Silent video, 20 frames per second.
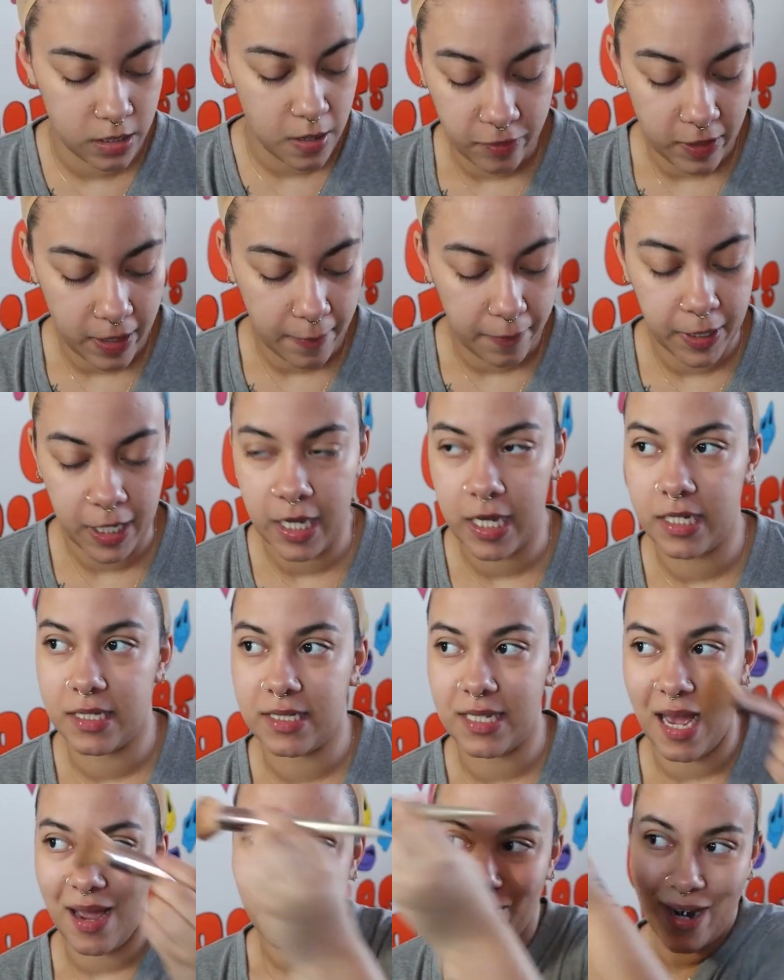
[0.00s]
I think
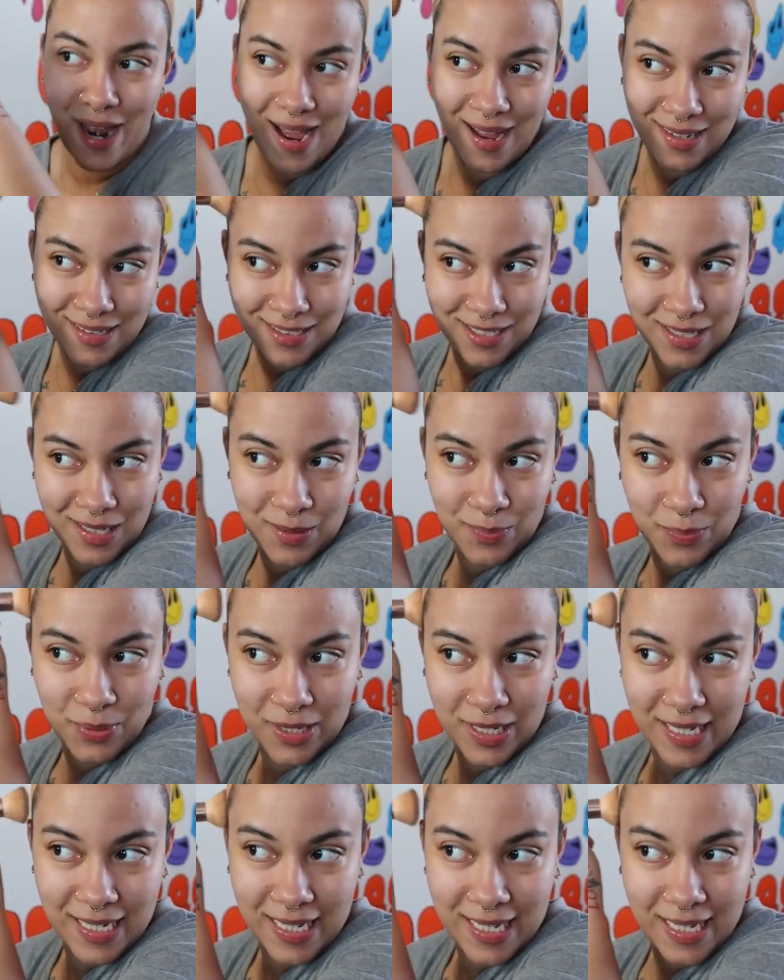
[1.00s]
because I'm not
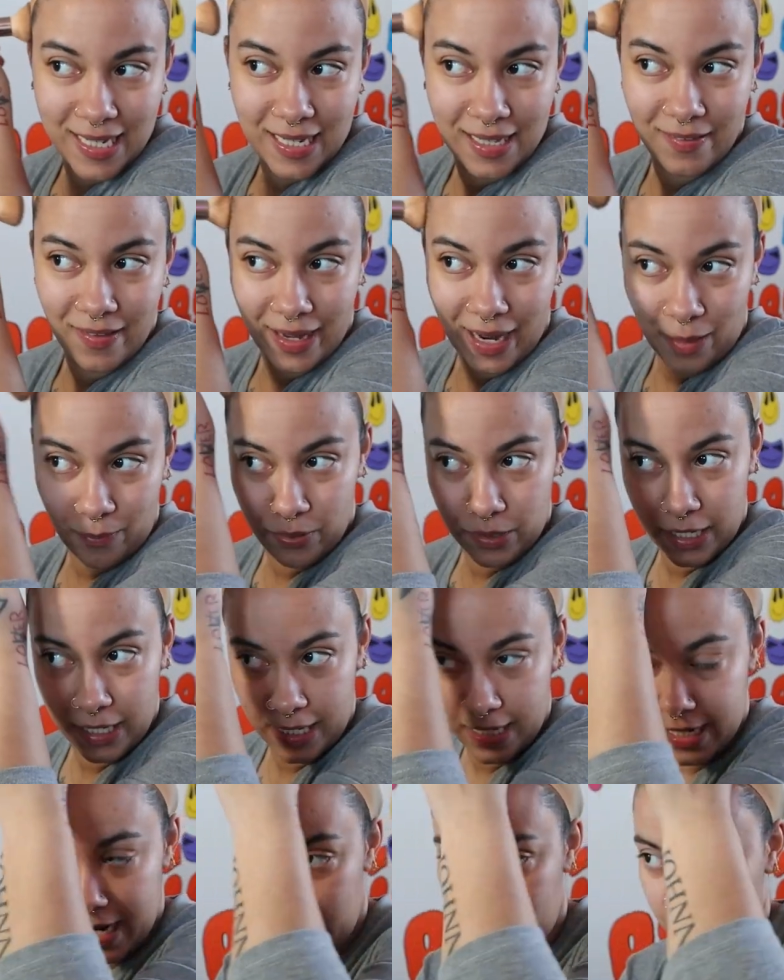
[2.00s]
putting it, like I'm
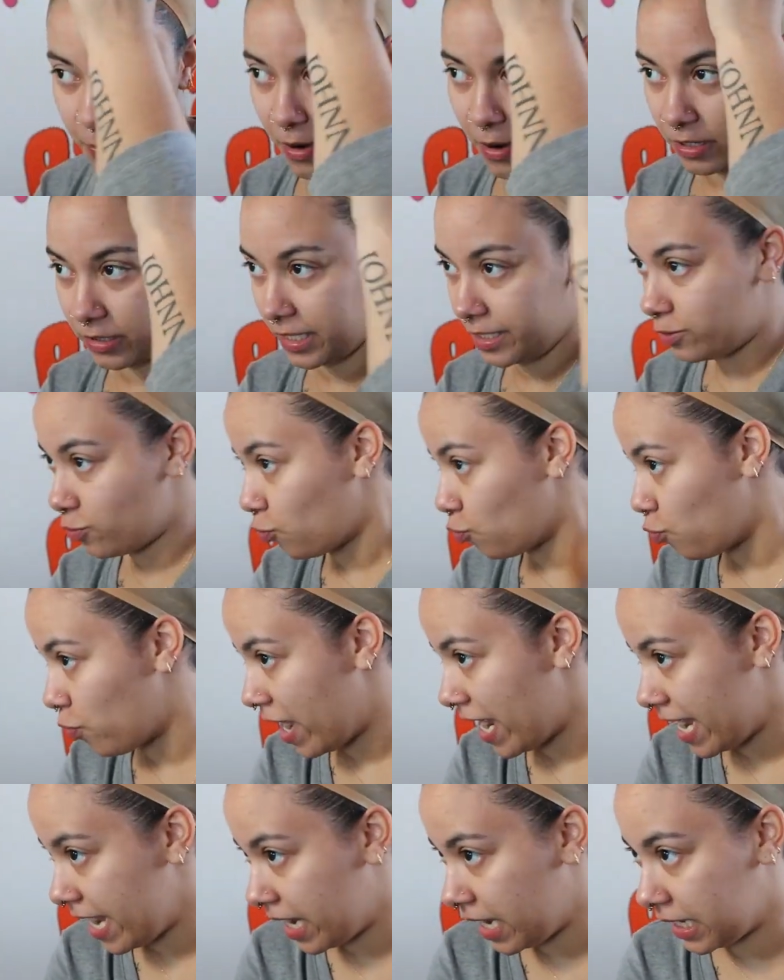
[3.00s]
putting it on a part that's
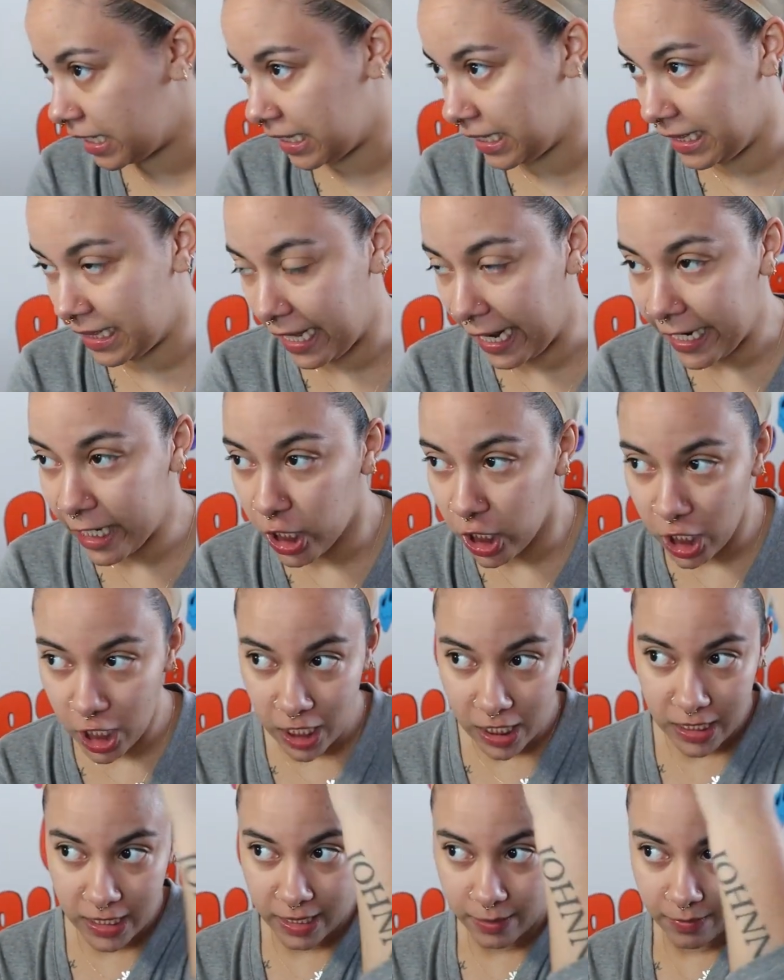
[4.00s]
way
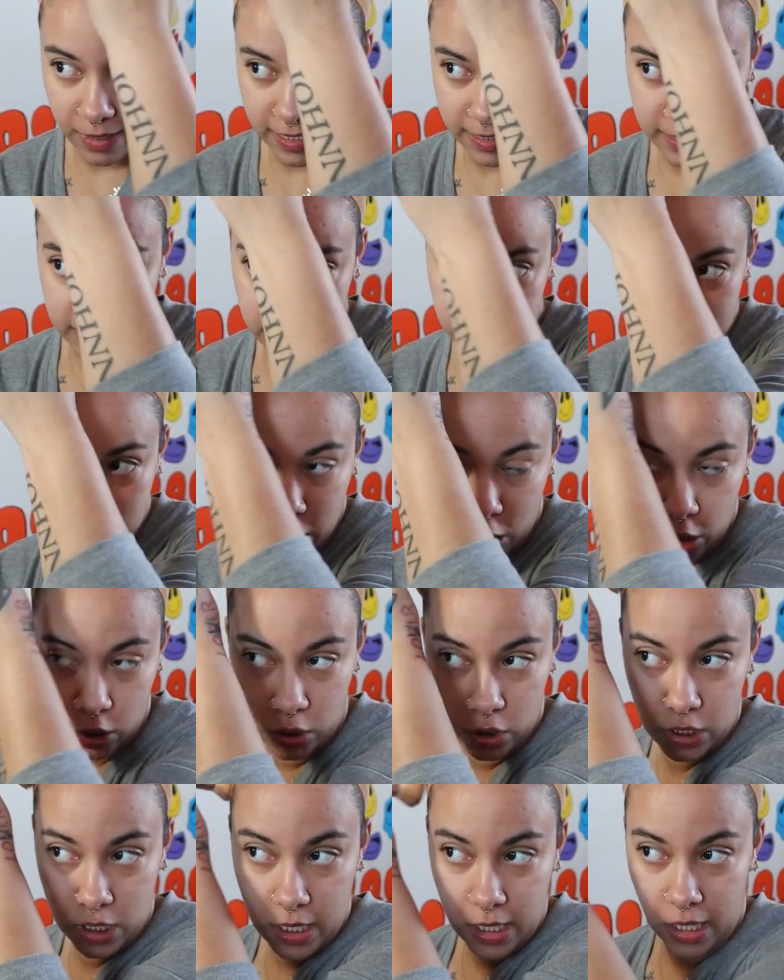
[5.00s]
lighter than my skin
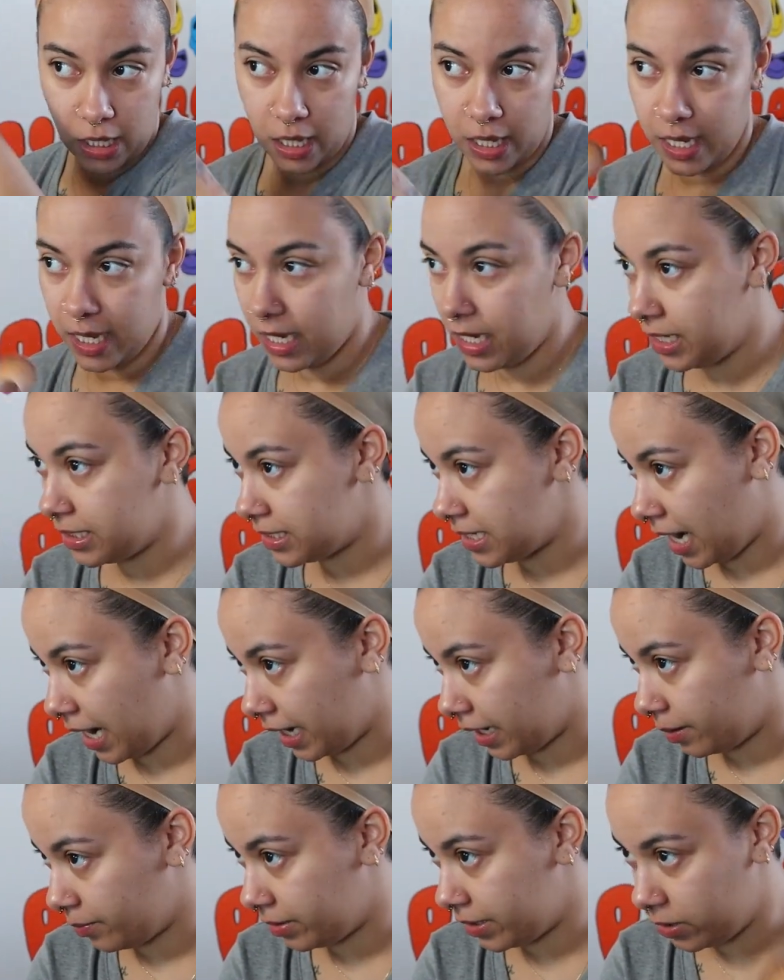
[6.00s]
tone, it's not
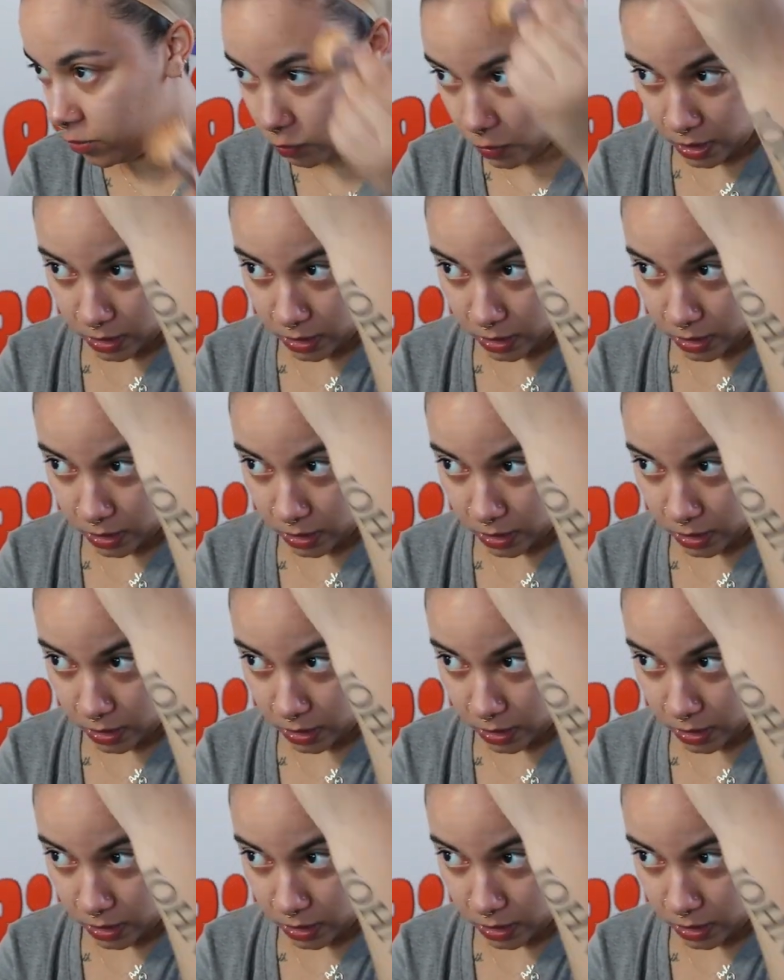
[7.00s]
gonna blend